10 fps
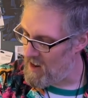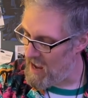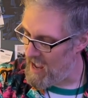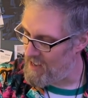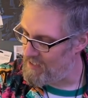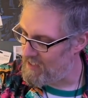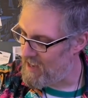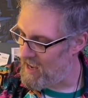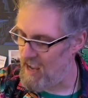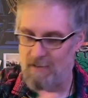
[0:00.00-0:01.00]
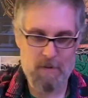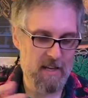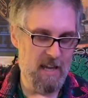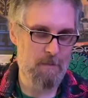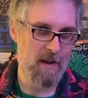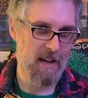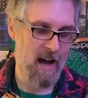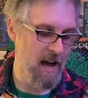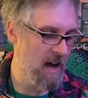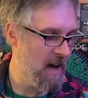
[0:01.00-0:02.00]
and I had been keeping
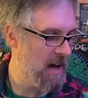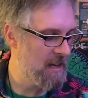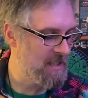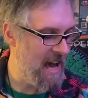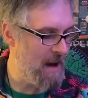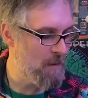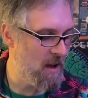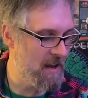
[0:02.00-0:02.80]
a tab on it